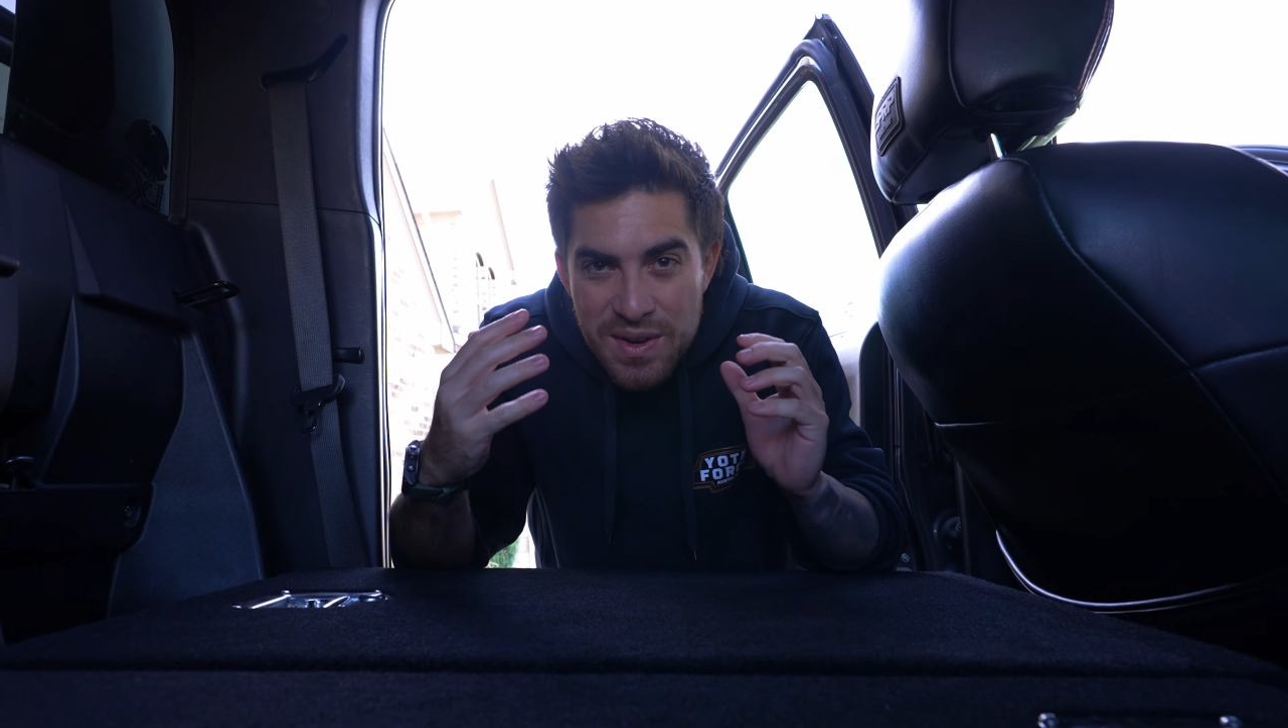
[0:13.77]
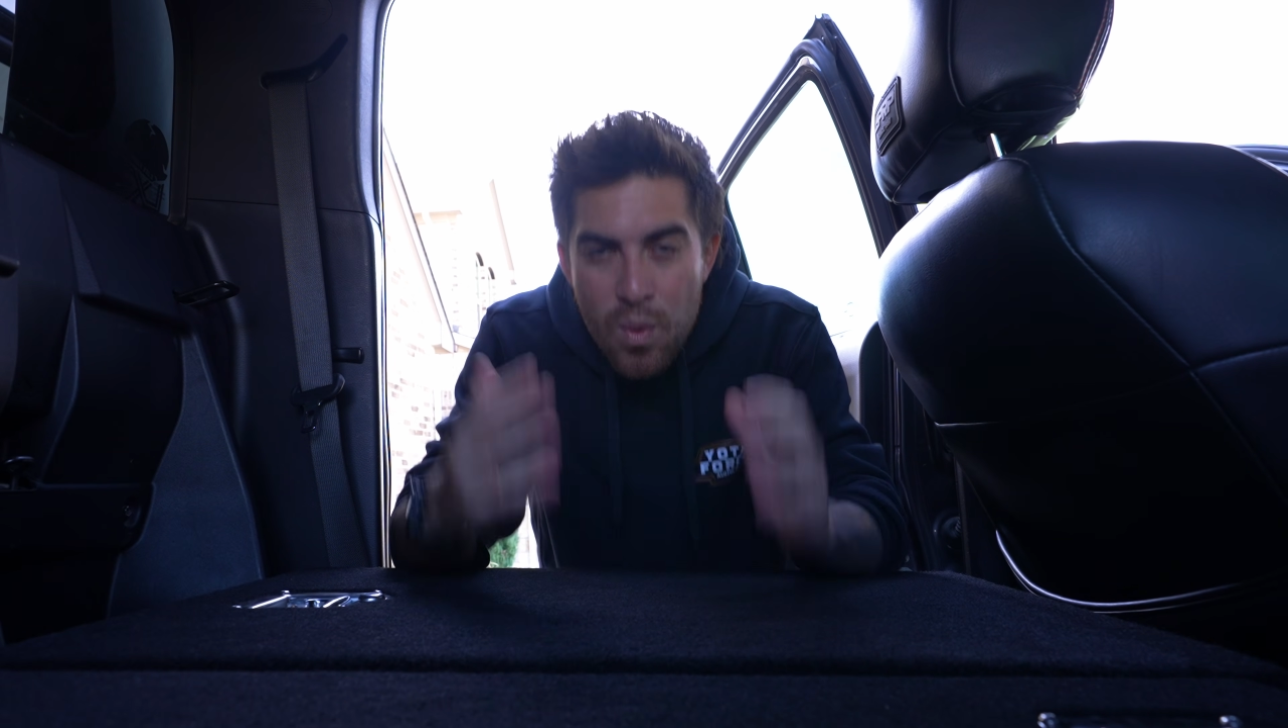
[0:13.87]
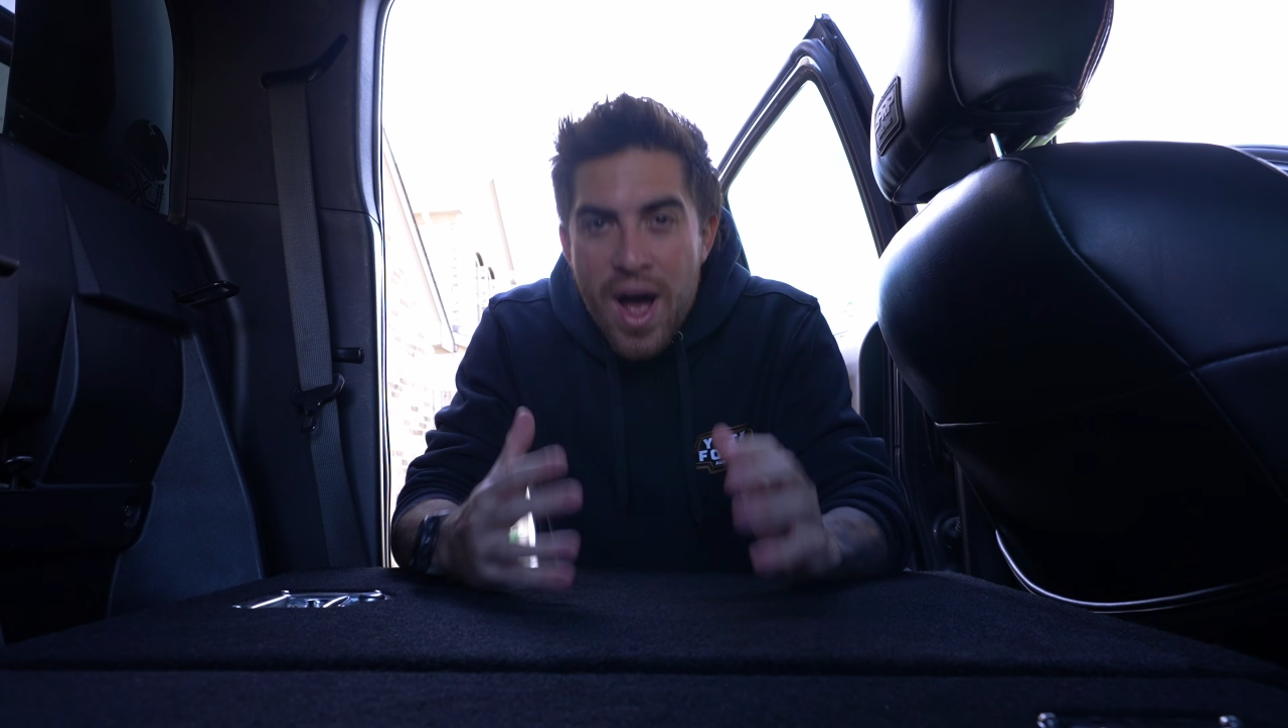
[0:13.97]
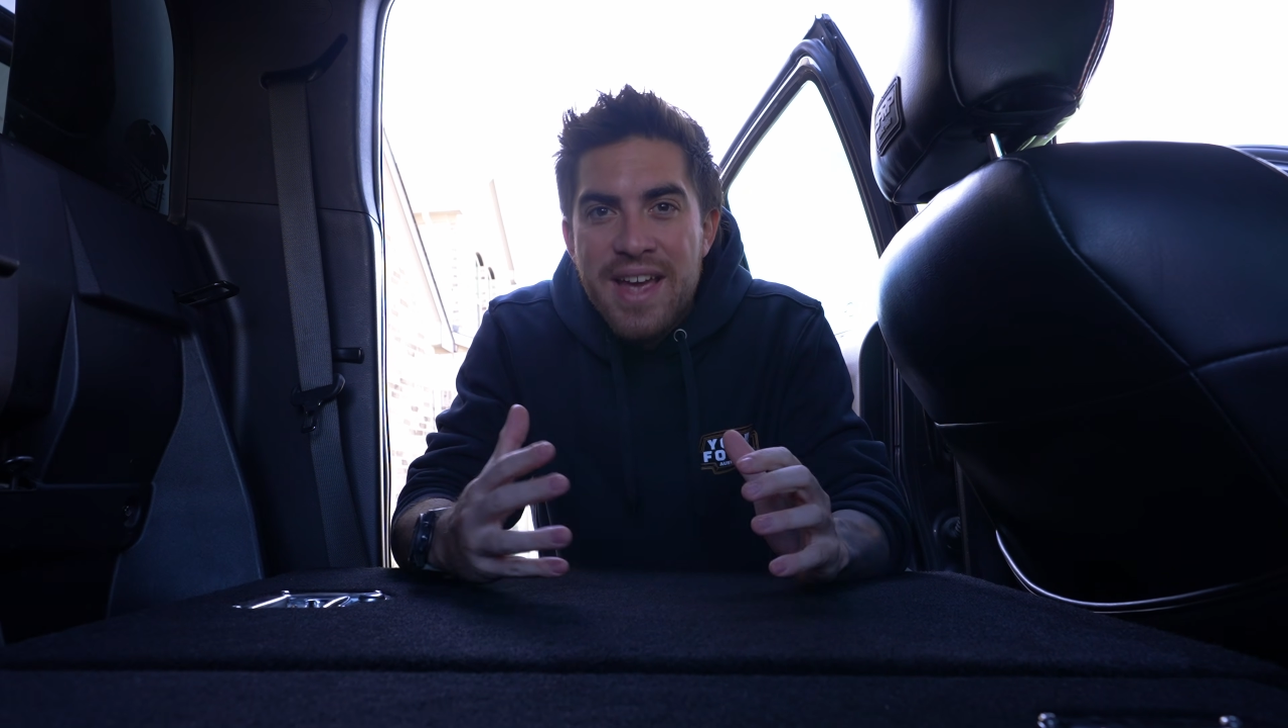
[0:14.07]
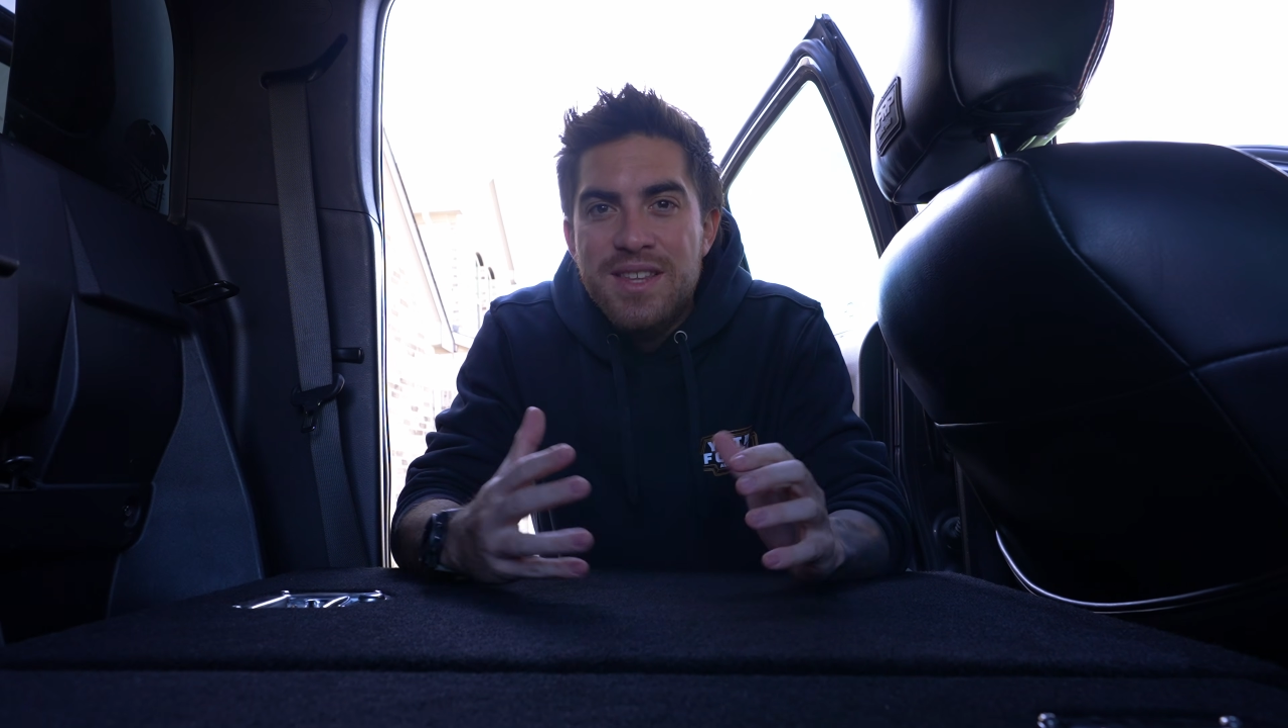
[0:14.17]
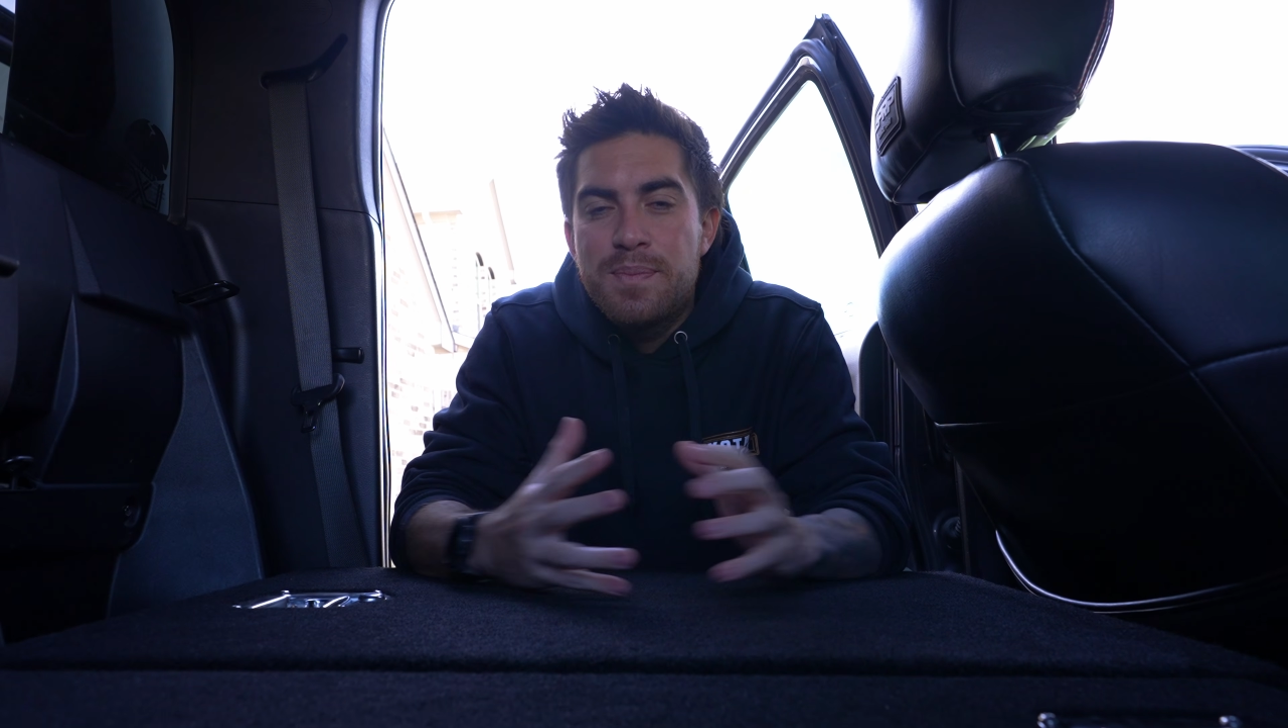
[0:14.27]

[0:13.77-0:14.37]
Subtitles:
why it's